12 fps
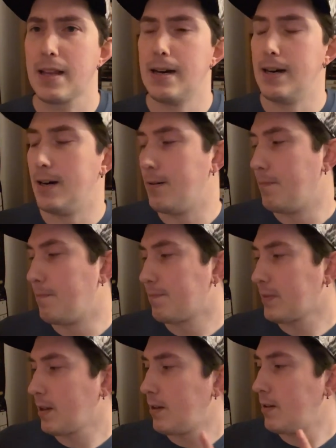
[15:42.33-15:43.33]

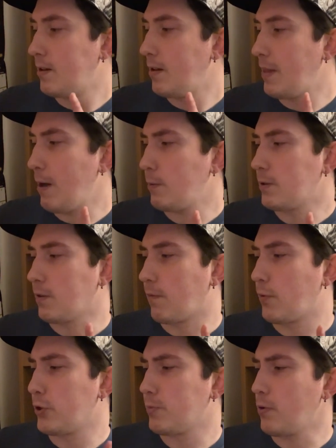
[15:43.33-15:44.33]
that was the
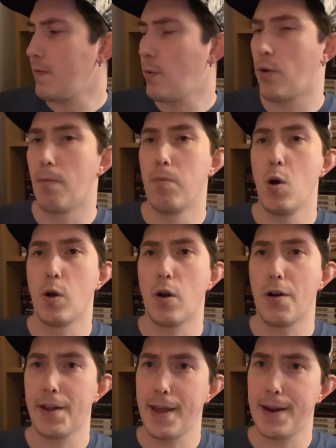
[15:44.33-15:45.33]
first movie where
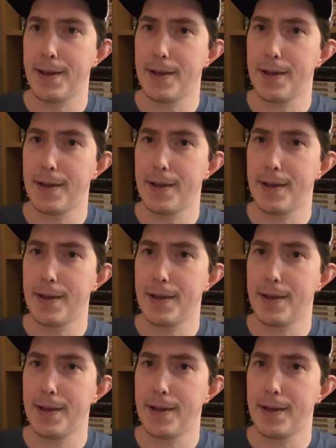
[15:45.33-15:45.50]
Bogart had